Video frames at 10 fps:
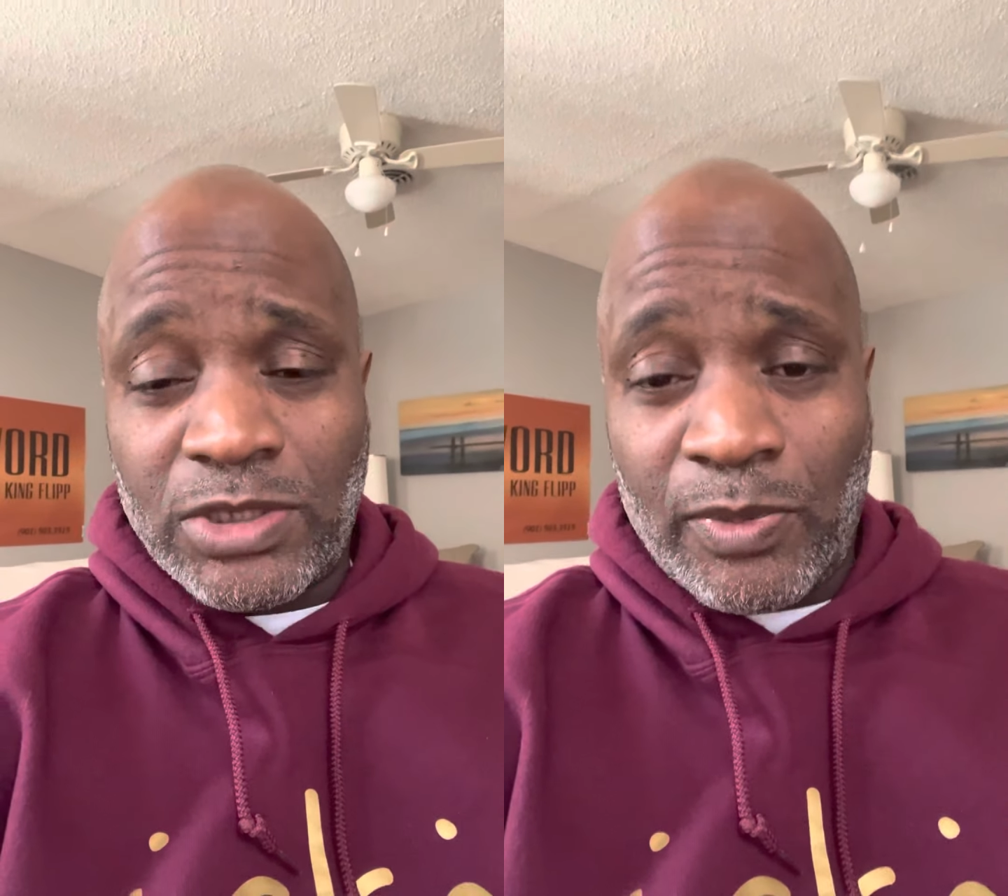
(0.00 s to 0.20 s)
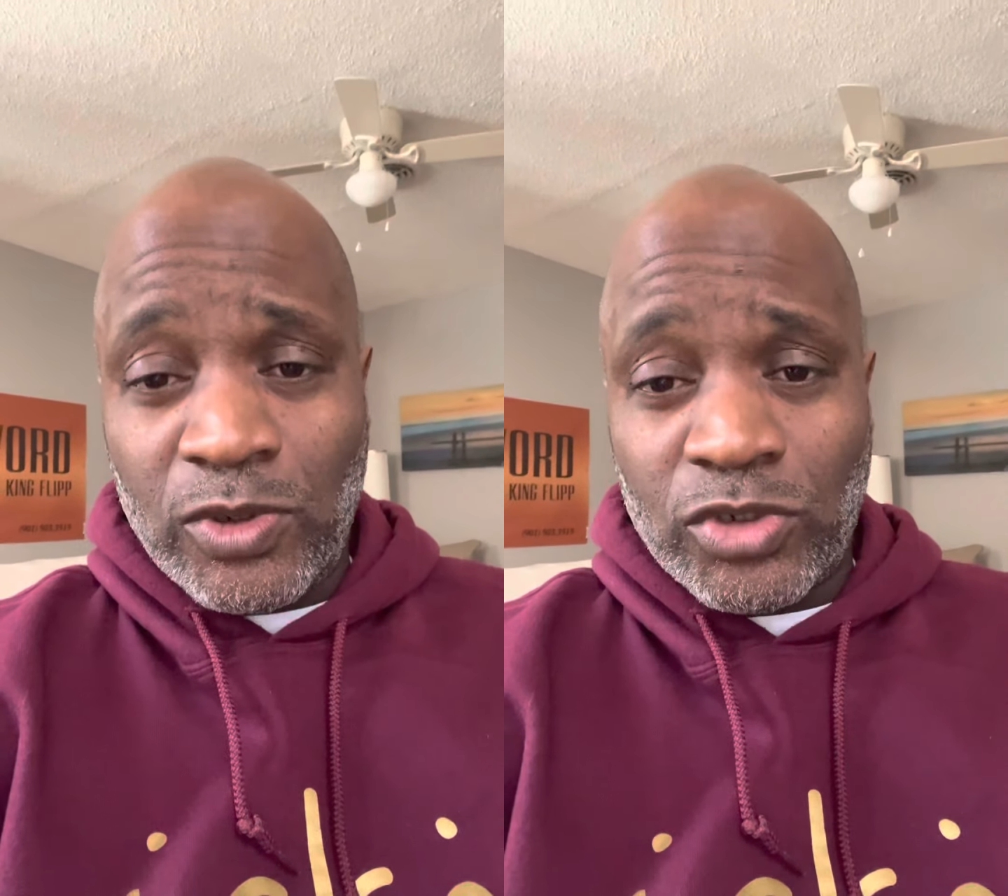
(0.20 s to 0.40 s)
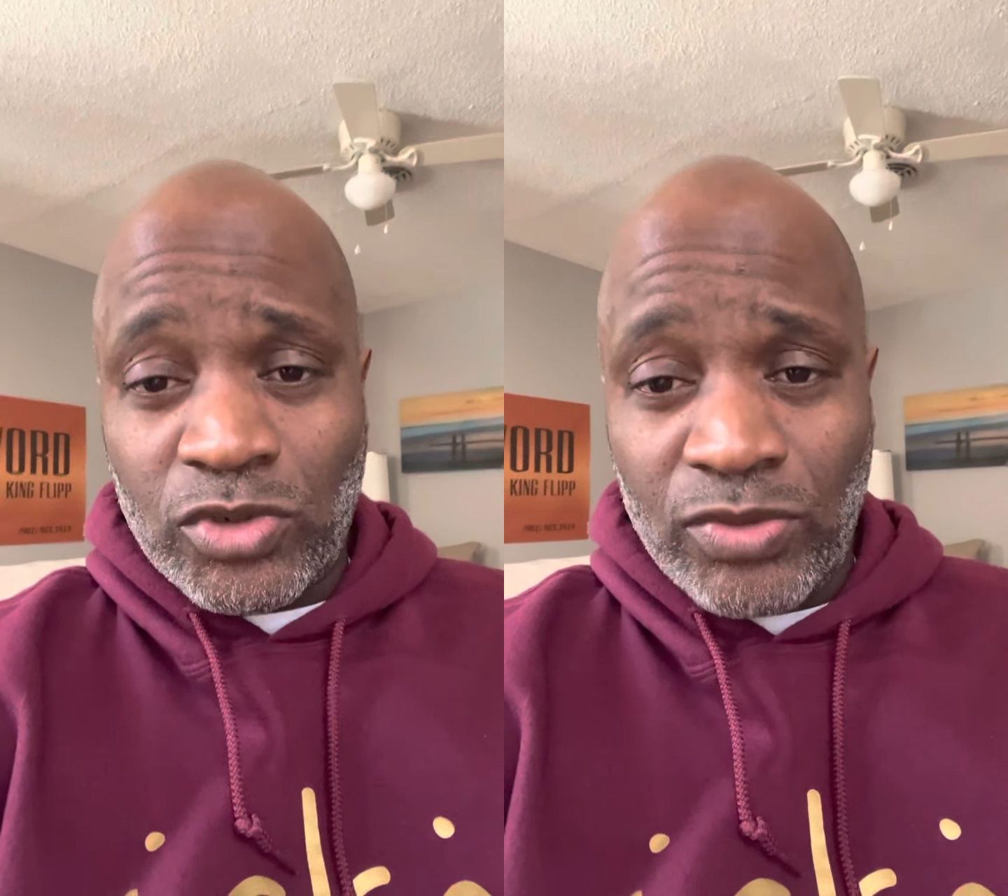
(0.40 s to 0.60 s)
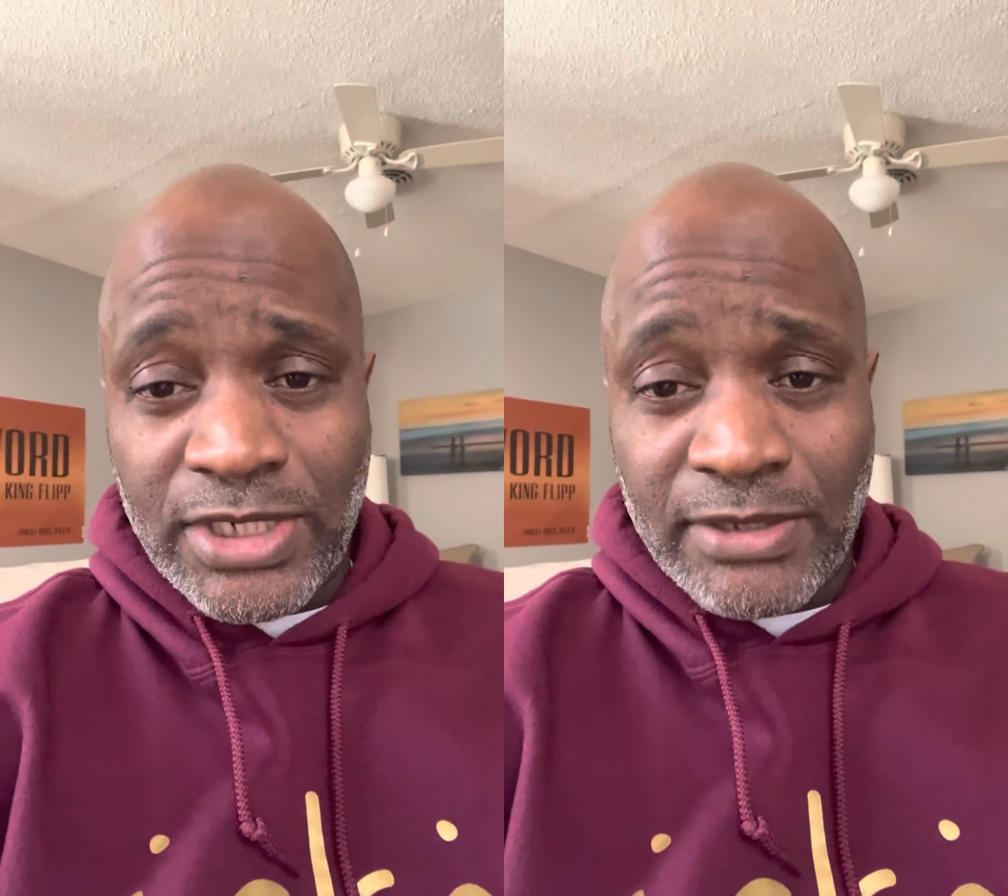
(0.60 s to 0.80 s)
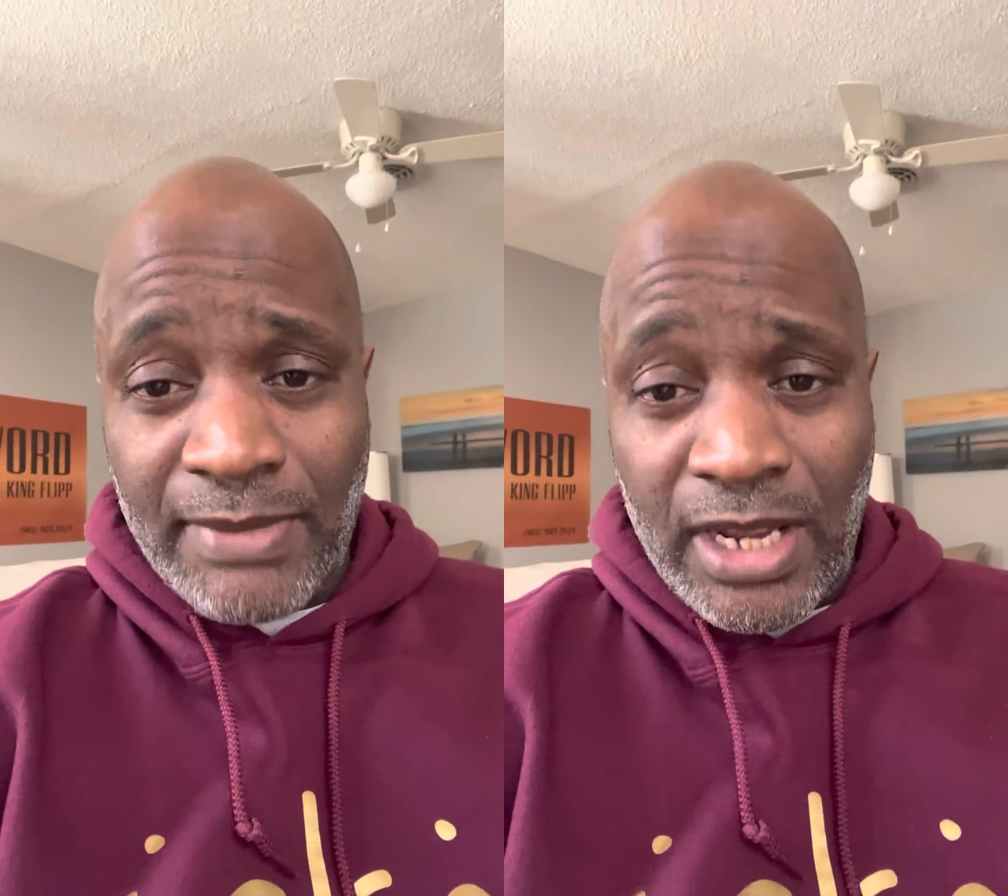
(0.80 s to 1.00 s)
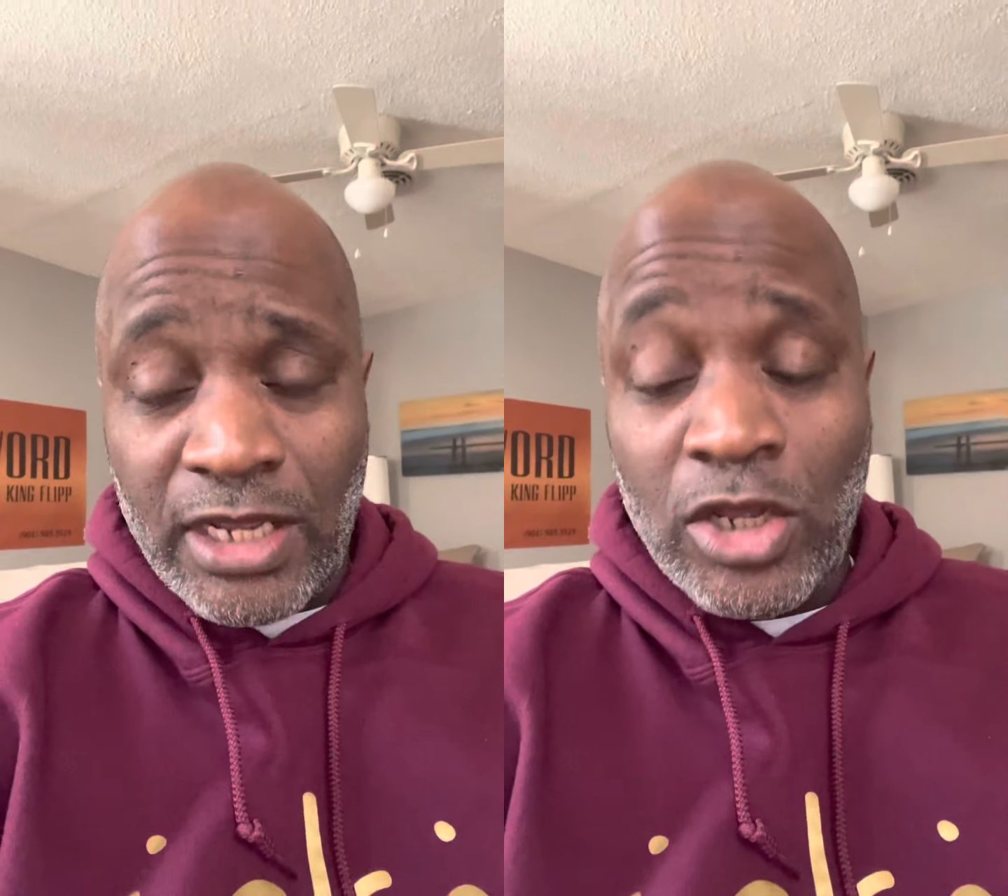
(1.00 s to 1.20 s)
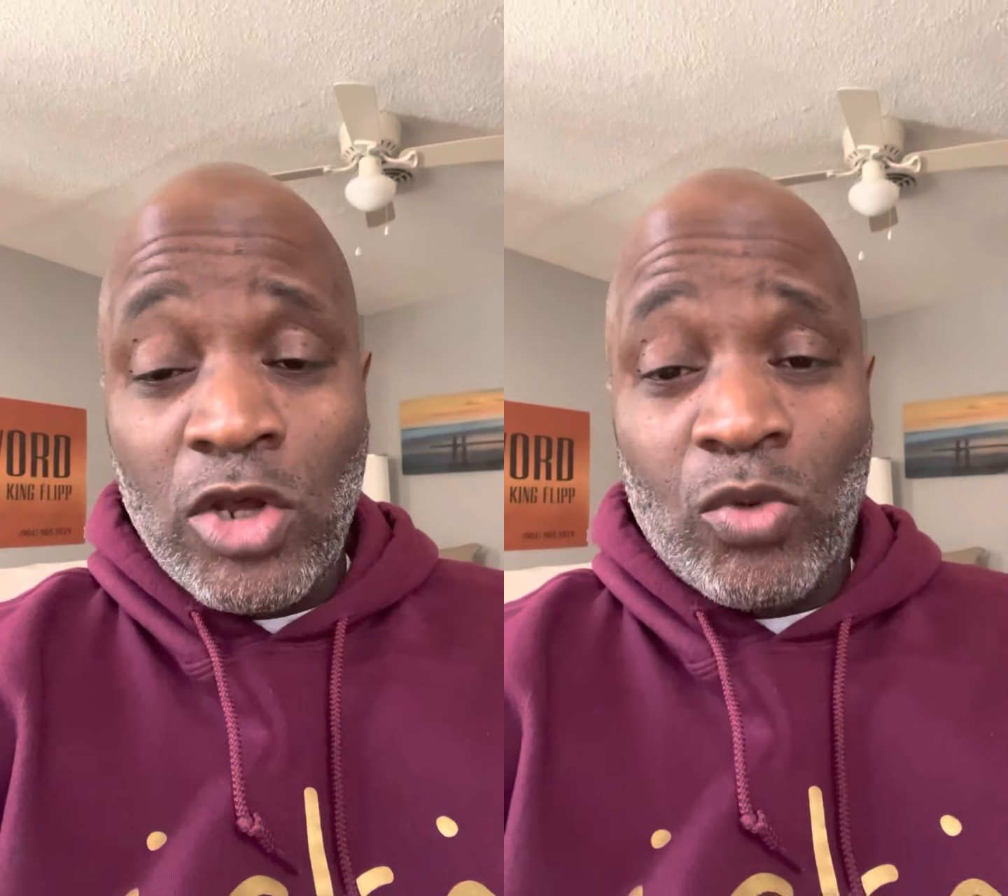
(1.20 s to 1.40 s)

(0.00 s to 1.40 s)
supposed to do as a man.